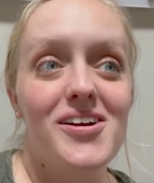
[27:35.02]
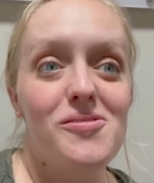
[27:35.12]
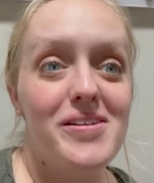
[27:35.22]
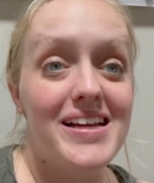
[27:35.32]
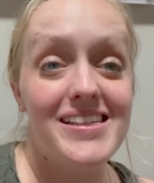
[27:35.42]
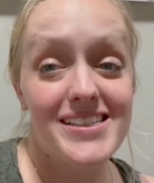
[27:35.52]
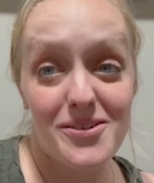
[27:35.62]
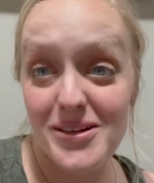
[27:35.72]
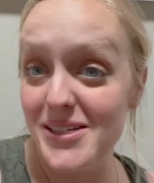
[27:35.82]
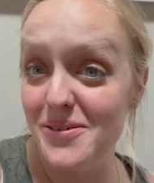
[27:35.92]
when he said,
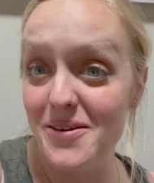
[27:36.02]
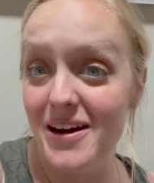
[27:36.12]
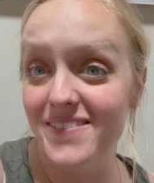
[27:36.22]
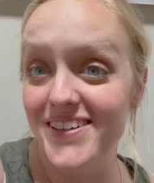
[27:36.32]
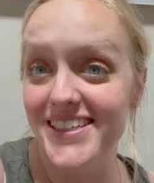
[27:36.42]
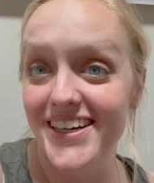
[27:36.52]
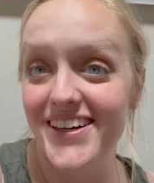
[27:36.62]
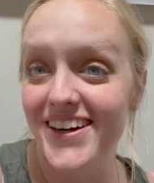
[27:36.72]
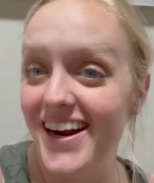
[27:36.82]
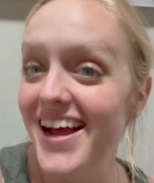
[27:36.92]
what did we want for
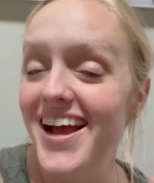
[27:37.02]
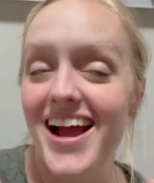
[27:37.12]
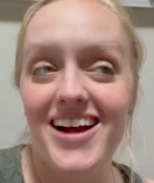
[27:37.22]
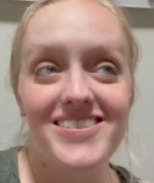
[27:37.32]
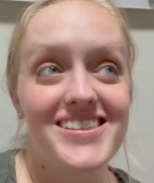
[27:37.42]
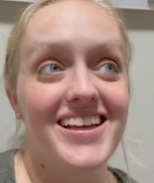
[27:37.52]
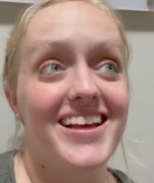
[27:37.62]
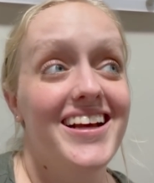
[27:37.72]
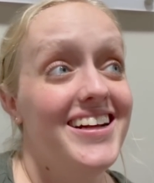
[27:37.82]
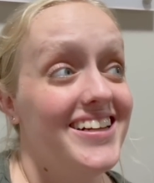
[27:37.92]
dinner? I was
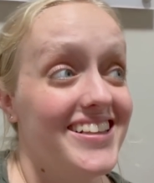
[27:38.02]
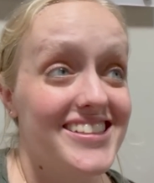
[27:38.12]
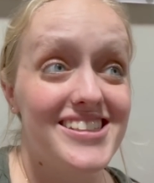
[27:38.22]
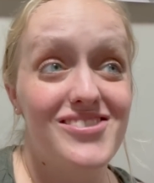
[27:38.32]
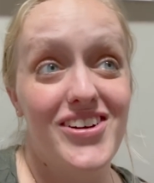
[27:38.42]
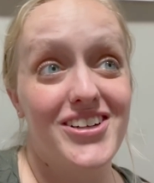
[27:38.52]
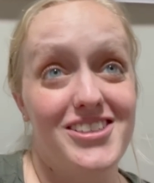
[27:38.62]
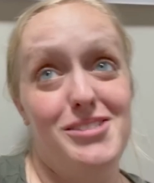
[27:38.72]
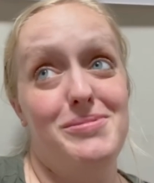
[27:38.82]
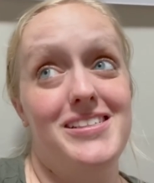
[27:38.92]
like, this is
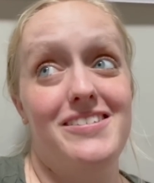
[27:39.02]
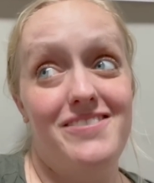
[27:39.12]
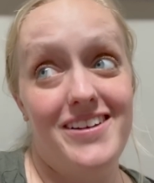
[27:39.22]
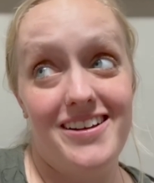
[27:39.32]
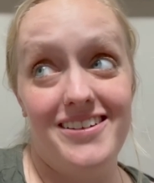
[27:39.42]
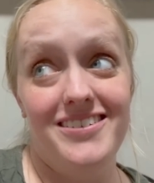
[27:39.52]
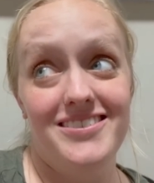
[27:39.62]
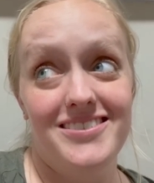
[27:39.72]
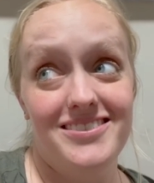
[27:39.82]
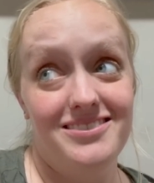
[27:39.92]
very specific.
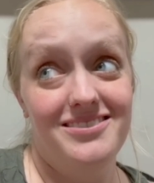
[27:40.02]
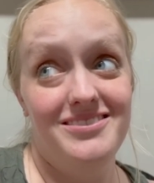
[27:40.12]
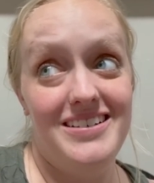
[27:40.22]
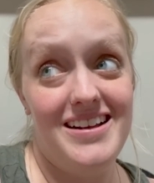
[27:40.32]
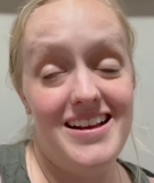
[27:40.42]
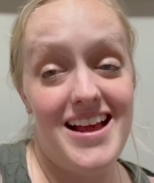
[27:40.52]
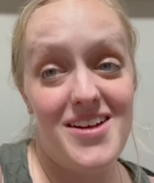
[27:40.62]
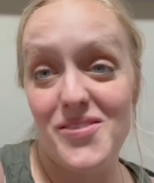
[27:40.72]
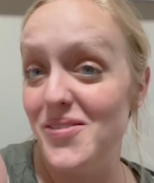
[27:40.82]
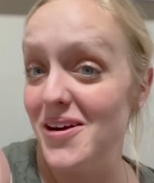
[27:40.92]

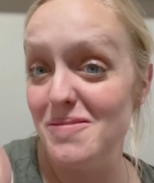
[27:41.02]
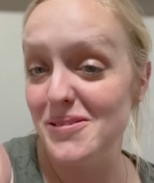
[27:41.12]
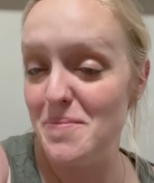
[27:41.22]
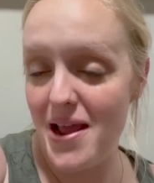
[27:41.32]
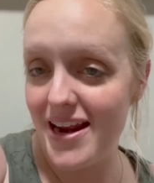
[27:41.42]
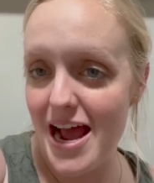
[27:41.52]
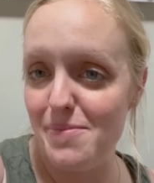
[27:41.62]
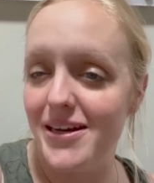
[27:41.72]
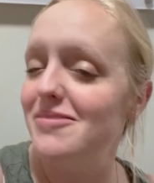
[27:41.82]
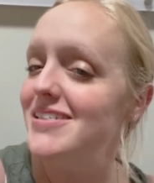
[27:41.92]
And we were able to make it
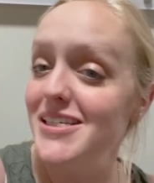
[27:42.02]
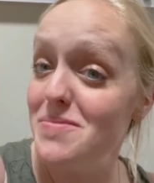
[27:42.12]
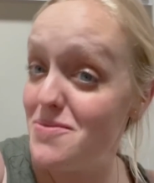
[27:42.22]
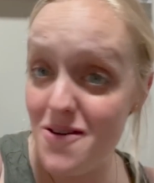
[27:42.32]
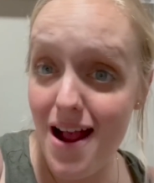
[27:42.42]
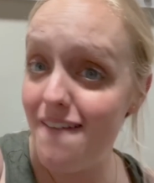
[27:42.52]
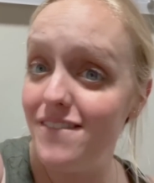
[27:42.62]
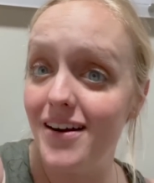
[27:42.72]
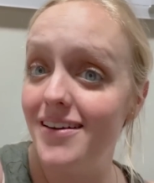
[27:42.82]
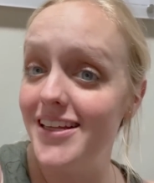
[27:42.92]
happen. It was a little bit more
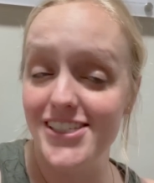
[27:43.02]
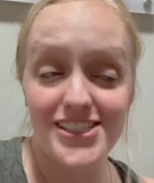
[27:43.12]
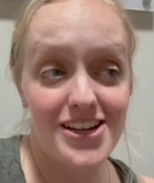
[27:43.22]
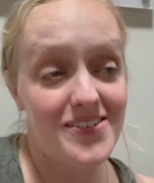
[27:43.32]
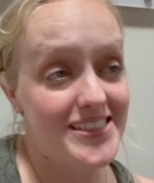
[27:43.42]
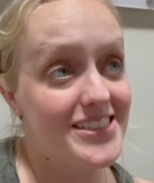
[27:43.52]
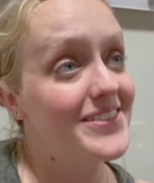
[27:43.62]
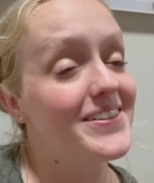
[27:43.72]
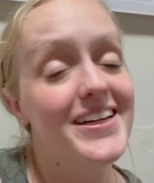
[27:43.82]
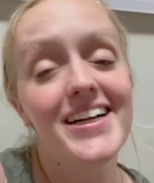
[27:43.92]
effort than just going
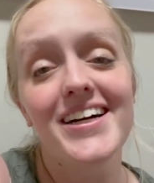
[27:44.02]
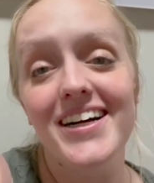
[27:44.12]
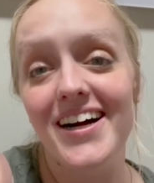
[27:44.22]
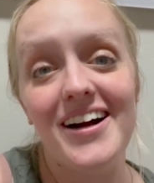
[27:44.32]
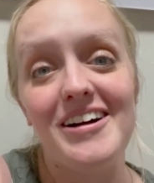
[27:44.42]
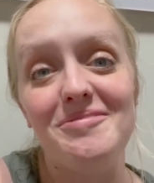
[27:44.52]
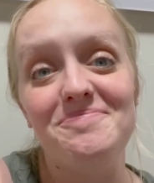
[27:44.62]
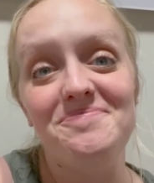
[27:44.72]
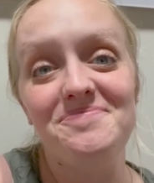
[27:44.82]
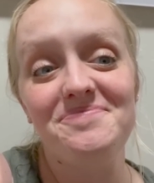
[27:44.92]
to
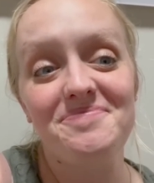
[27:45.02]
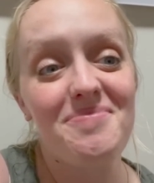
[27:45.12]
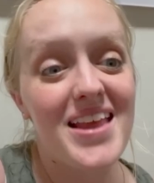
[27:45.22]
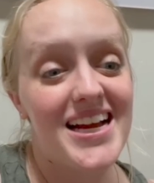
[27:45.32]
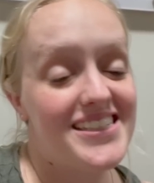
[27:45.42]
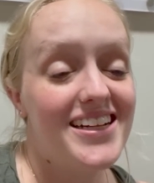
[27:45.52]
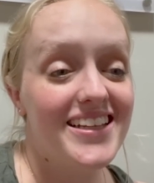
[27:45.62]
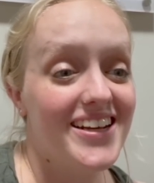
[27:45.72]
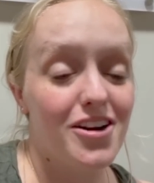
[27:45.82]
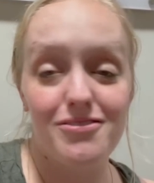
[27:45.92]
um, a
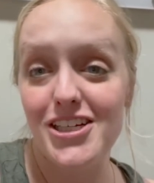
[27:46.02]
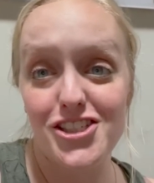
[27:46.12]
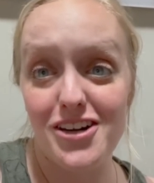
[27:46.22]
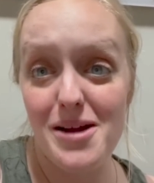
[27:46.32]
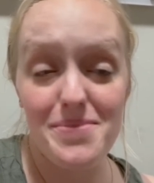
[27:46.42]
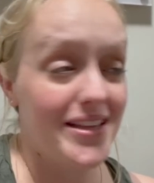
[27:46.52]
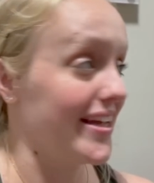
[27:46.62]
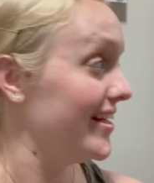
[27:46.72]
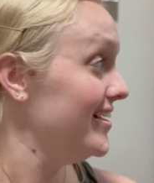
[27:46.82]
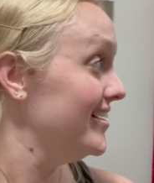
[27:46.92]
deli or a restaurant, but
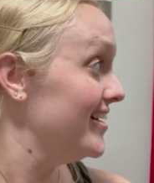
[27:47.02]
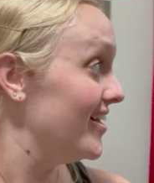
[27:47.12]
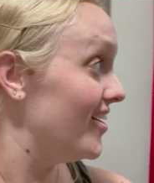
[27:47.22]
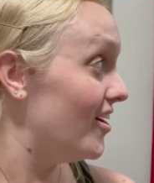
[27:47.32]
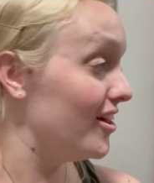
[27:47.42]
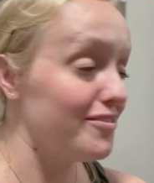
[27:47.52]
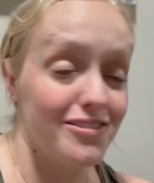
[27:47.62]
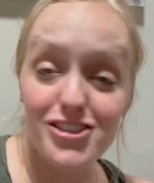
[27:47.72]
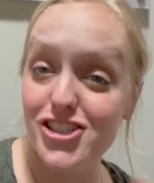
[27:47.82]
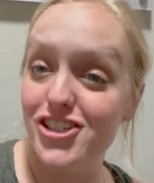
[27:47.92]
like all of our
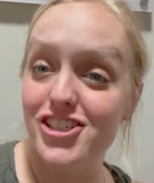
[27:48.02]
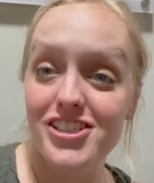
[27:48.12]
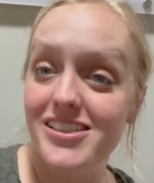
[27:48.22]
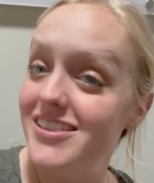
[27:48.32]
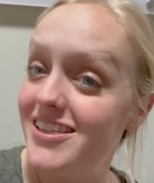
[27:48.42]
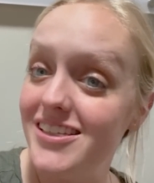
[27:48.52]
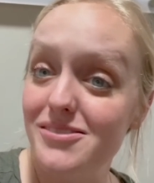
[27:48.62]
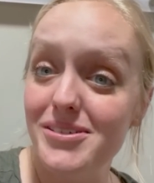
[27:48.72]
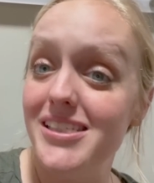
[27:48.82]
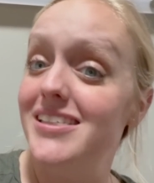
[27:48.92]
restrictions, this
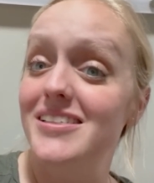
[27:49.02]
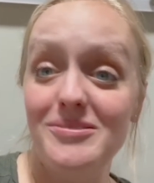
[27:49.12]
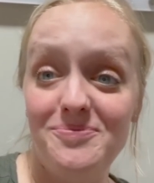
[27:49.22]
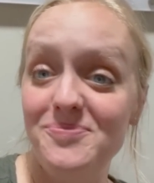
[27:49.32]
was